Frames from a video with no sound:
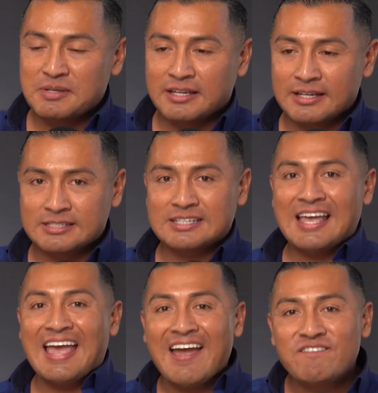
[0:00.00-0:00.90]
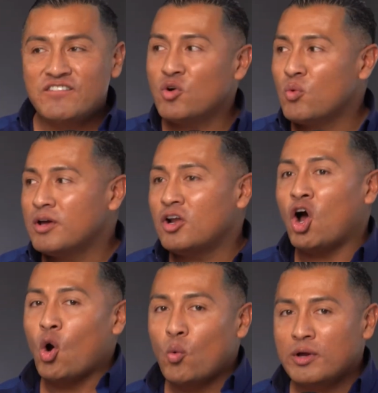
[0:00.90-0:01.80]
because everyone
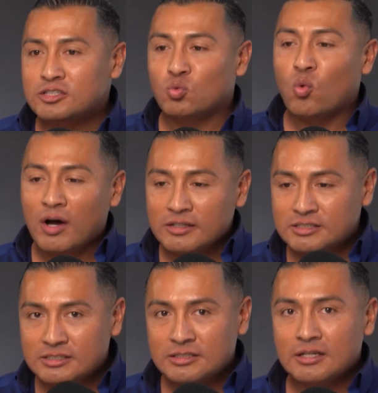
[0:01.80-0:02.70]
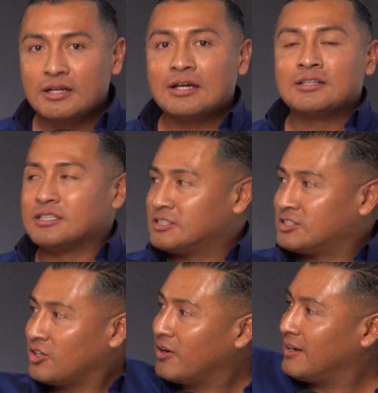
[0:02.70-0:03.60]
always wants to
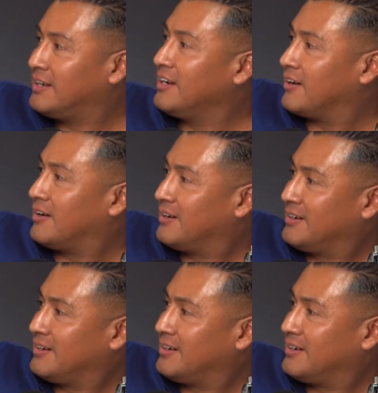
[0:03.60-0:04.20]
start here.